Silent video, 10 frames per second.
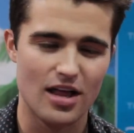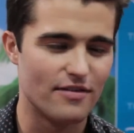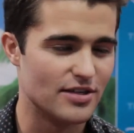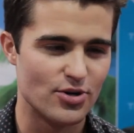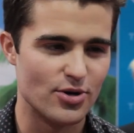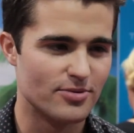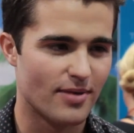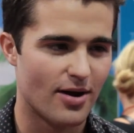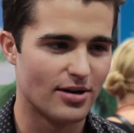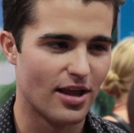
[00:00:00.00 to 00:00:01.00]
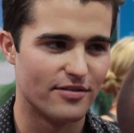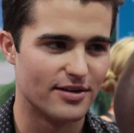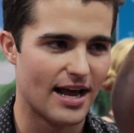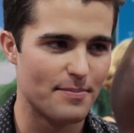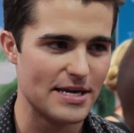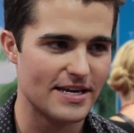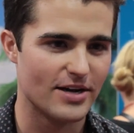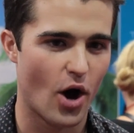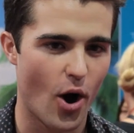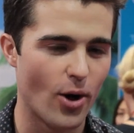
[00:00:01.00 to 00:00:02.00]
I'd love it, dude. I would love it. I'd be
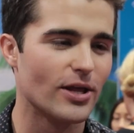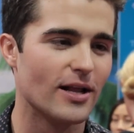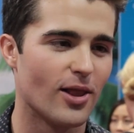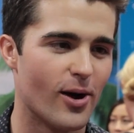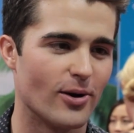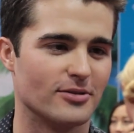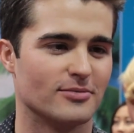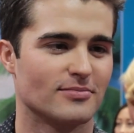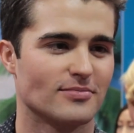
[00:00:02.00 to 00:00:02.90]
eating all day long.